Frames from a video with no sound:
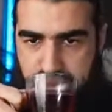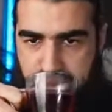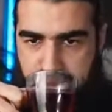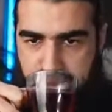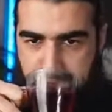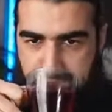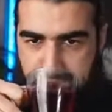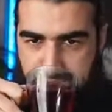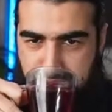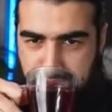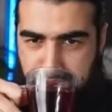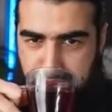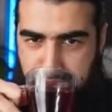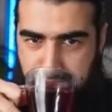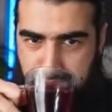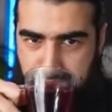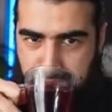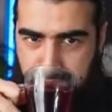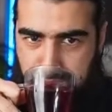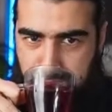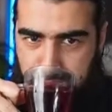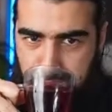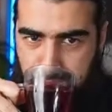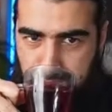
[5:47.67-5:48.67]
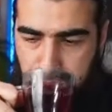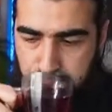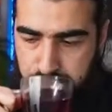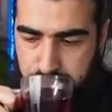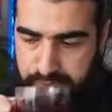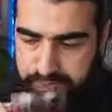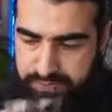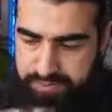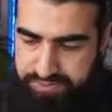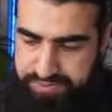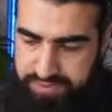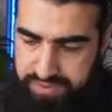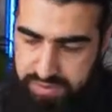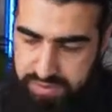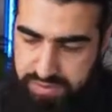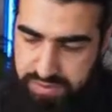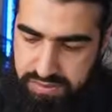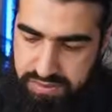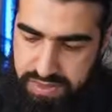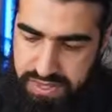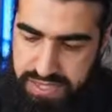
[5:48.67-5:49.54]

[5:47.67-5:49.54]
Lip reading: Nobody speaks.